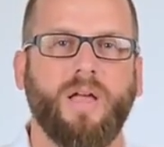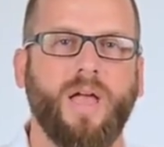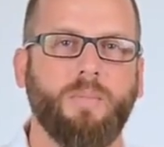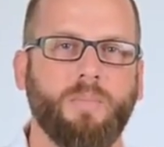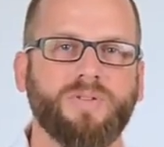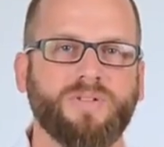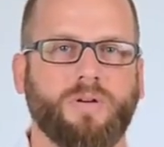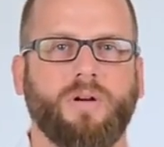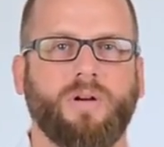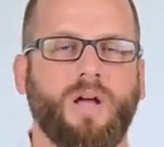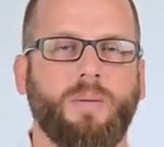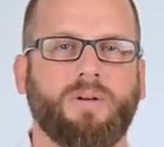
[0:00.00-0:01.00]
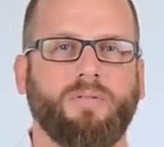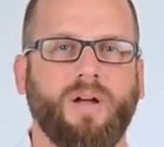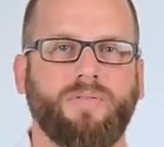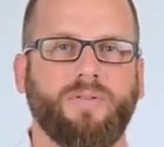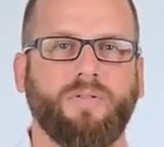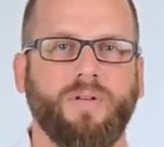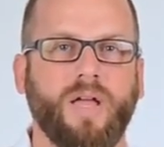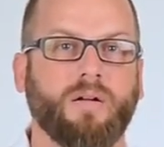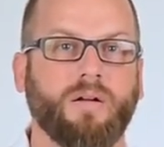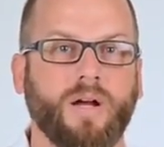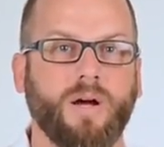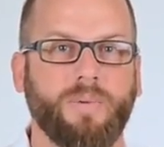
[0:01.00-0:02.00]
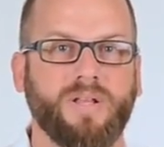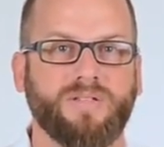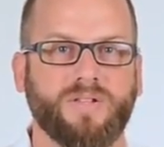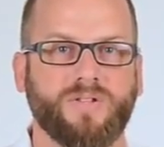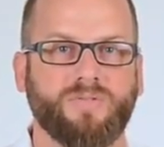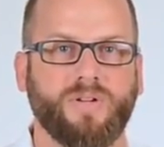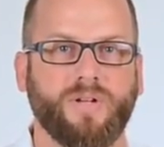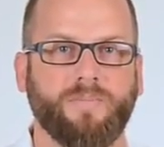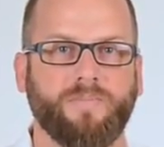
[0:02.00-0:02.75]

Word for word: and most ergonomic rifle in our company's history.